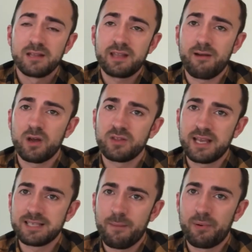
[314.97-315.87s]
Download the
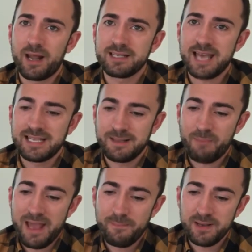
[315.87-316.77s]
example annotated
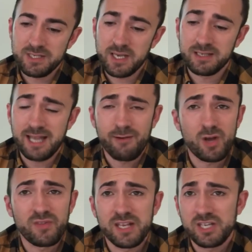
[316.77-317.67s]
papers. You can
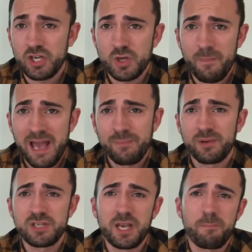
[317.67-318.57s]
download the additional
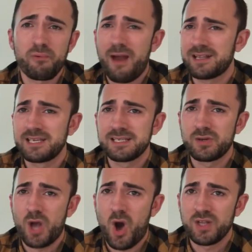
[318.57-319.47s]
papers. You can practice till
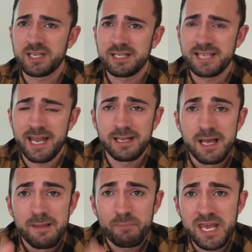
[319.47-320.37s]
your heart's content.
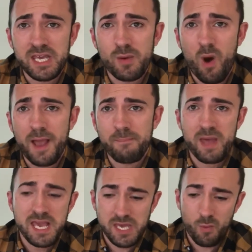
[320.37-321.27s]
PQI.
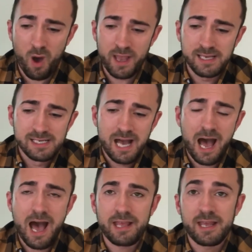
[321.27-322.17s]

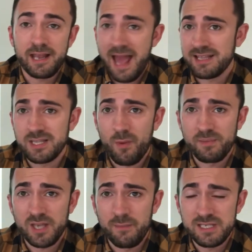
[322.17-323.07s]
You can head to the
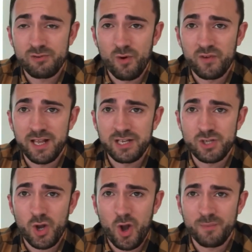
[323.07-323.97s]
website
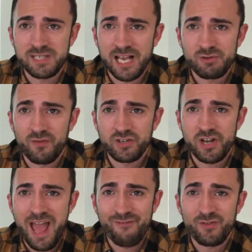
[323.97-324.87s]
mrcrawfordenglish.com/revision.
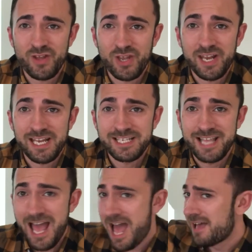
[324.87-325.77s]
Everything you need is
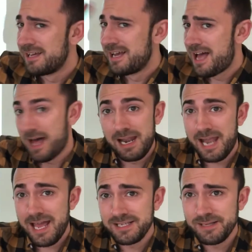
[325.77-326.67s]
there.
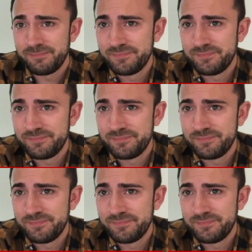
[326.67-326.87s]
Laters.